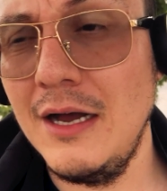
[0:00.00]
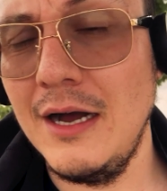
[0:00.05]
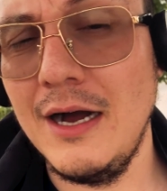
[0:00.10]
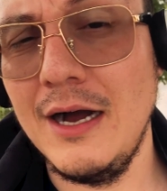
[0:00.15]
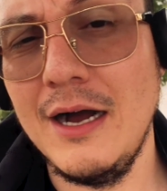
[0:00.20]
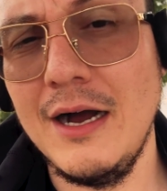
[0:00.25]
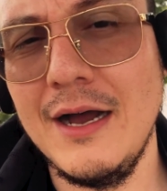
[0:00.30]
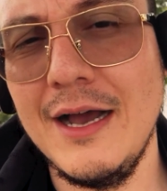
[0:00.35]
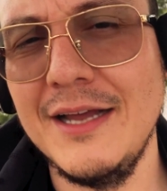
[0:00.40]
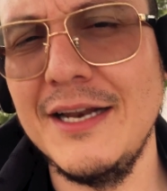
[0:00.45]

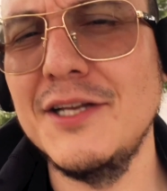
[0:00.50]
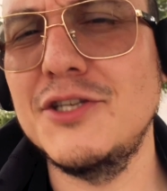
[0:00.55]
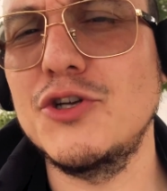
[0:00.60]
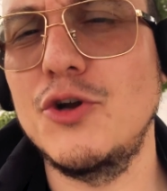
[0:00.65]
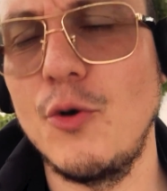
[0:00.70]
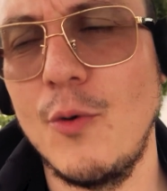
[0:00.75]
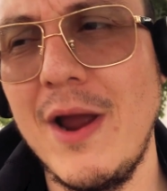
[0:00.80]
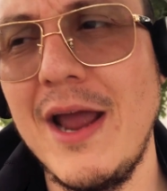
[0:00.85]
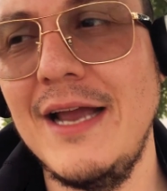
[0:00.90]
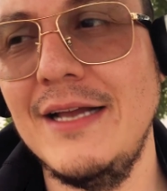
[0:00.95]
Uh, and it's
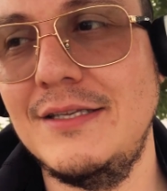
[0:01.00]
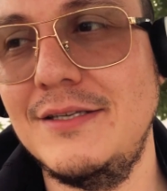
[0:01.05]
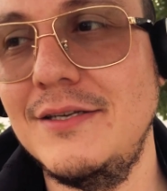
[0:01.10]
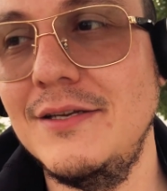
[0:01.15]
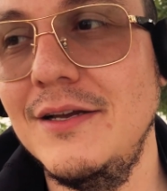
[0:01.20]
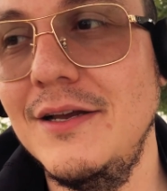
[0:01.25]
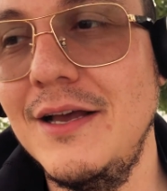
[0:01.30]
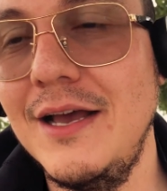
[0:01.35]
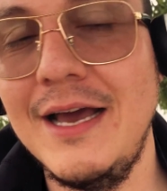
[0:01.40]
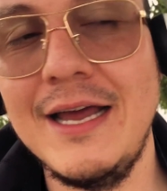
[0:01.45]
great.
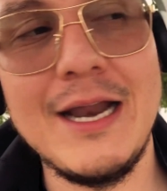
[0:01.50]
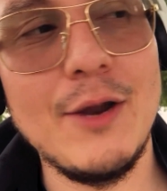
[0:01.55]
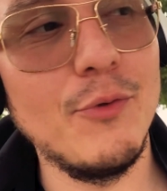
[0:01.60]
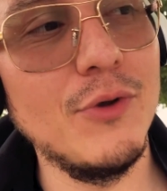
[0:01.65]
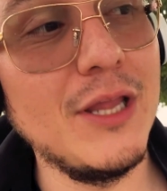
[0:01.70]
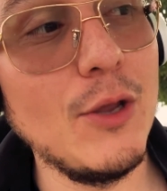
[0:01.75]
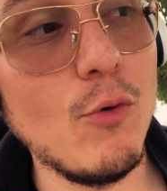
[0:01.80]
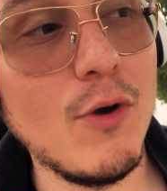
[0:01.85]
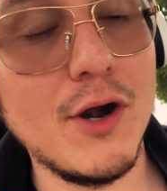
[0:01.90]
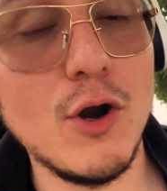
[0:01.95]
And I
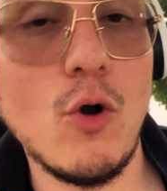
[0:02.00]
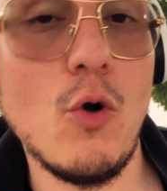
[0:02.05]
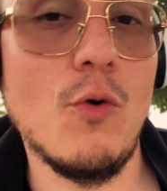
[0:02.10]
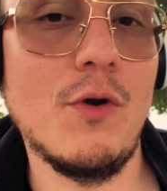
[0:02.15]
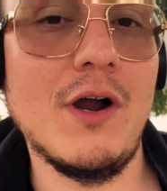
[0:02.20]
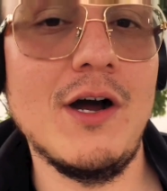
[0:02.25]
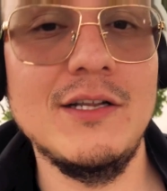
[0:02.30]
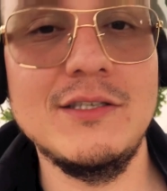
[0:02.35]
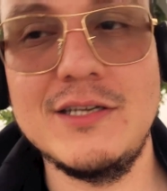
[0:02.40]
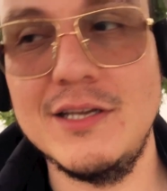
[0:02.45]
really want to
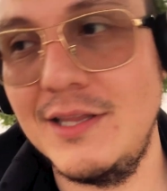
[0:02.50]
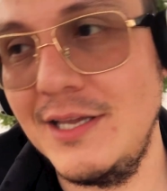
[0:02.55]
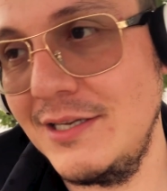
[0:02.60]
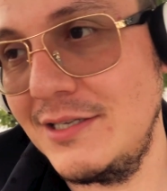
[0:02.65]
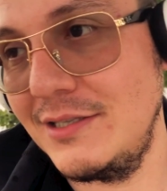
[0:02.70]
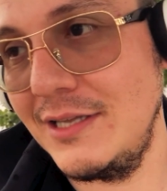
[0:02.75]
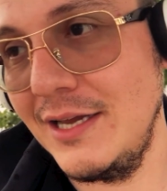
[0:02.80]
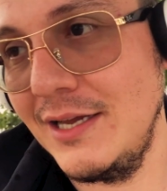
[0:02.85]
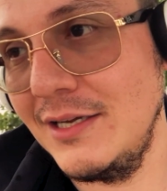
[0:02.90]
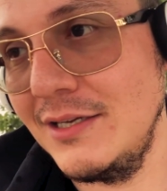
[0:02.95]
hold on to
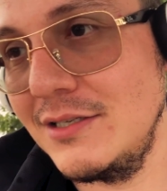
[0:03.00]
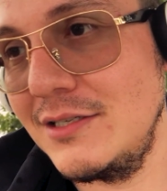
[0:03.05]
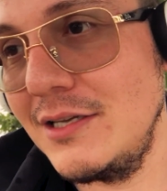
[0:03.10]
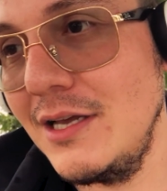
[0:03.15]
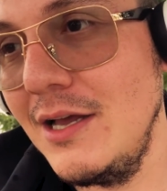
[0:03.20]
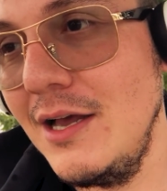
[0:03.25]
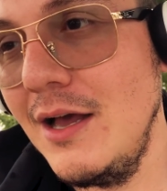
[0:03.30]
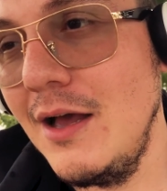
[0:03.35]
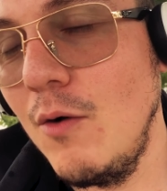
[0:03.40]
these things.